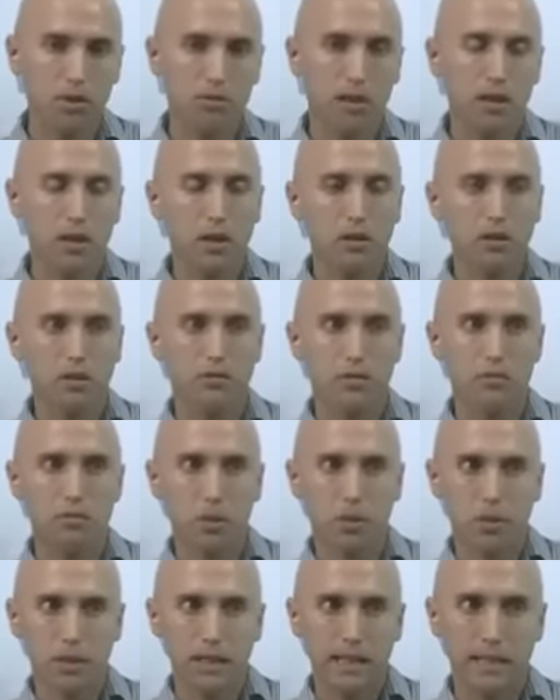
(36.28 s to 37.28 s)
Radio
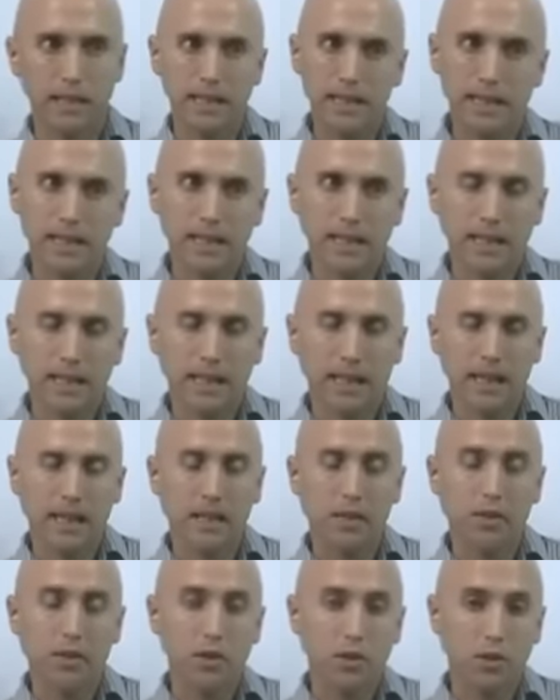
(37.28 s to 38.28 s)
Svoboda,
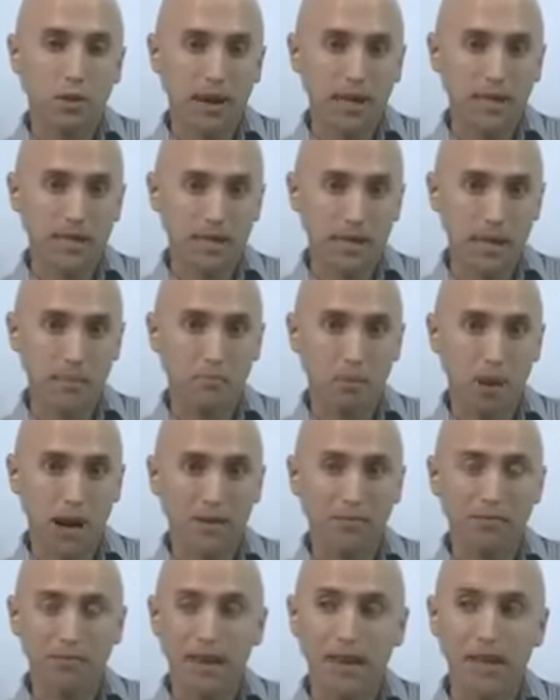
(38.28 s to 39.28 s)
the Ukrainsky
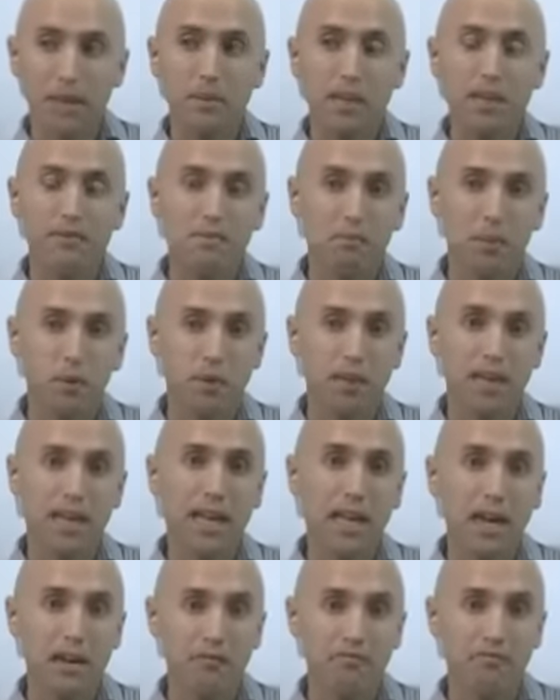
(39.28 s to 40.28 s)
Pravda, and I would even put the
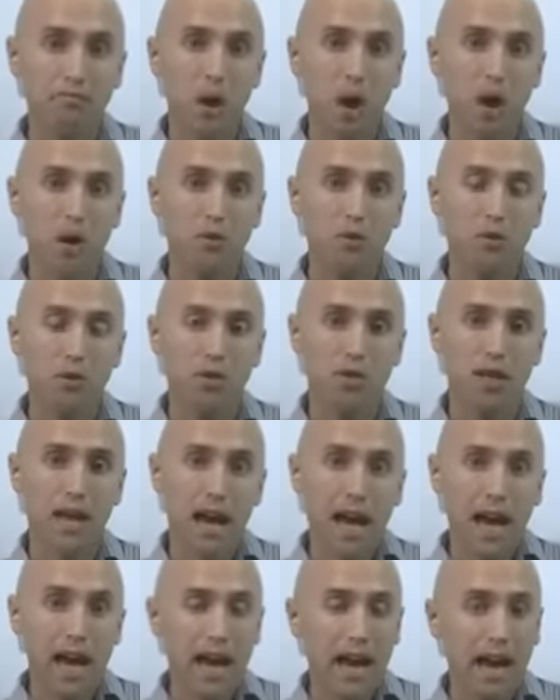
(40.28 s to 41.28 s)
Kiev Post.
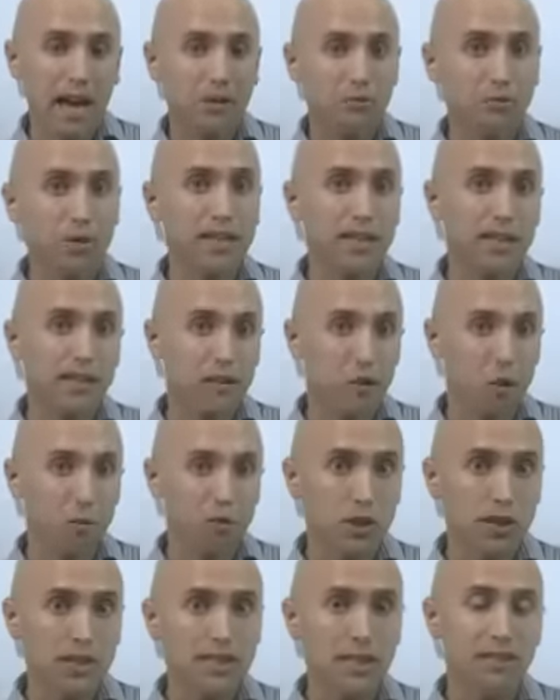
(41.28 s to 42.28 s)
And really their
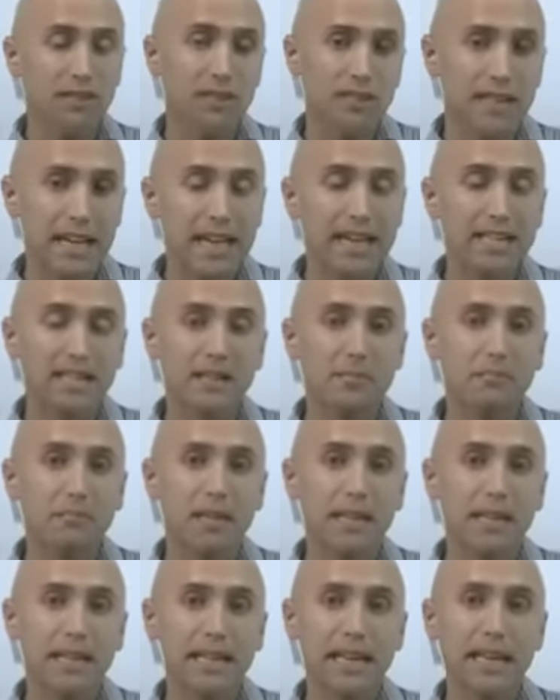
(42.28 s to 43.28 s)
objectivity is
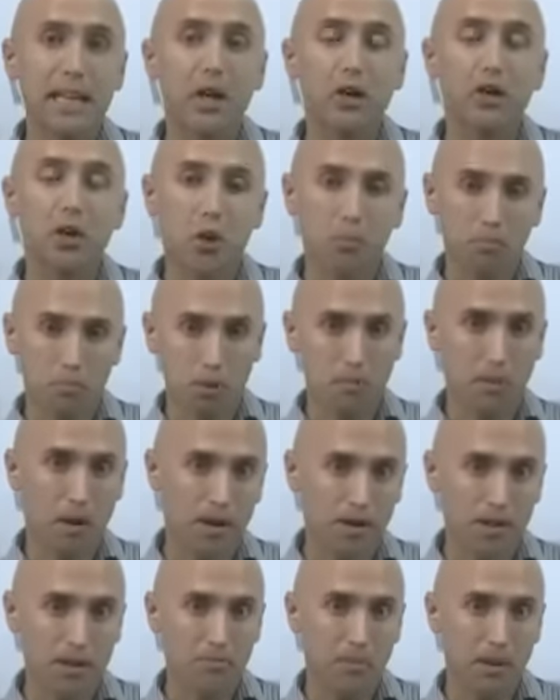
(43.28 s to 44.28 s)
completely
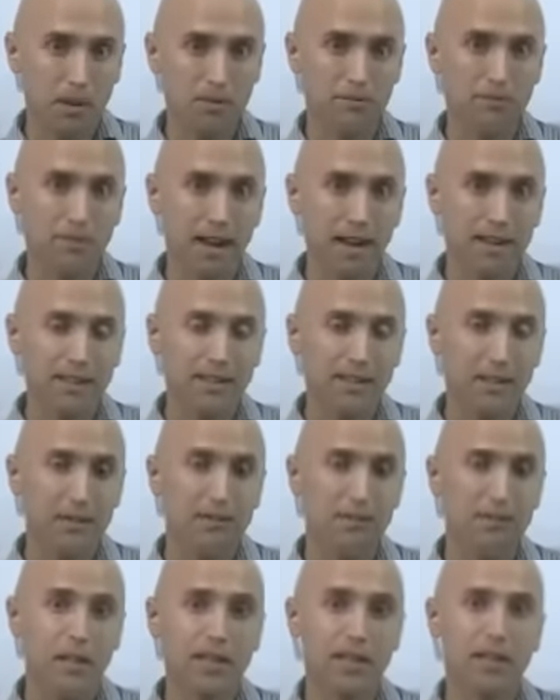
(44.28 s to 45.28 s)
compromised by the fact that they're
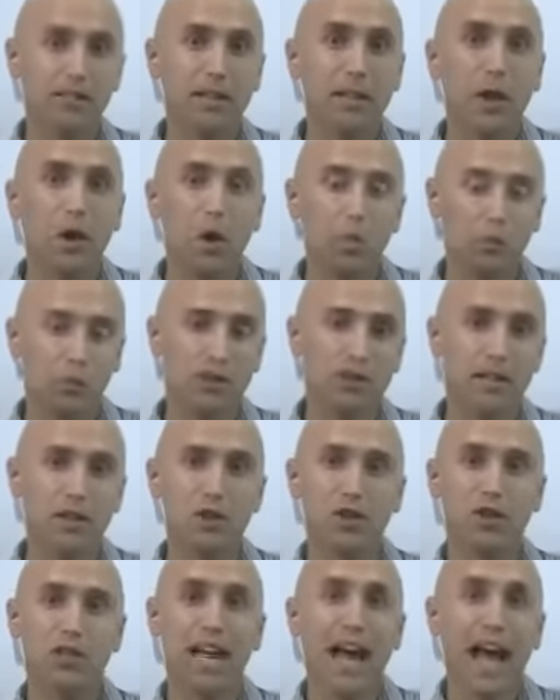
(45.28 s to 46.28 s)
effectively
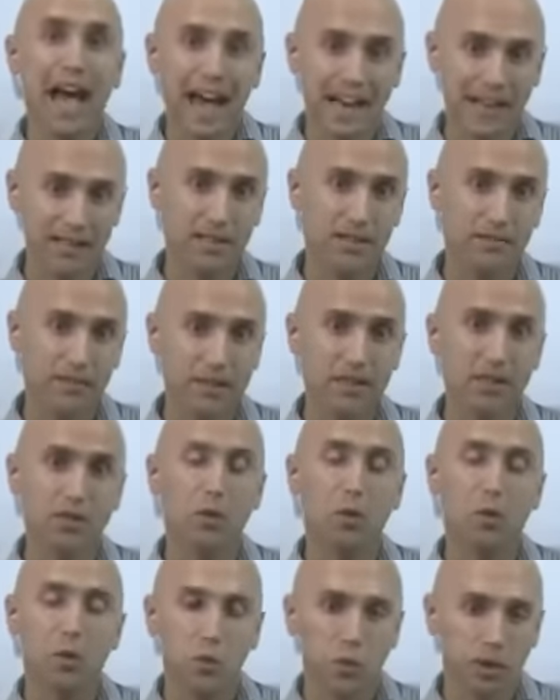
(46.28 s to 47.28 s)
opposition activist
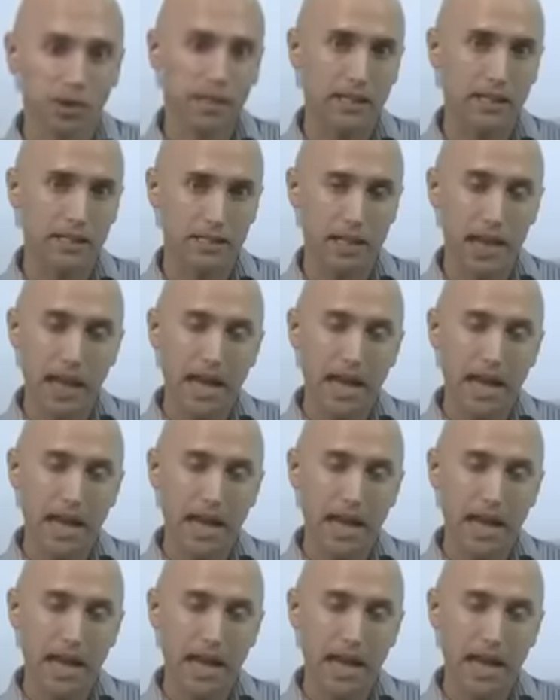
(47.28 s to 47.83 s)
organs.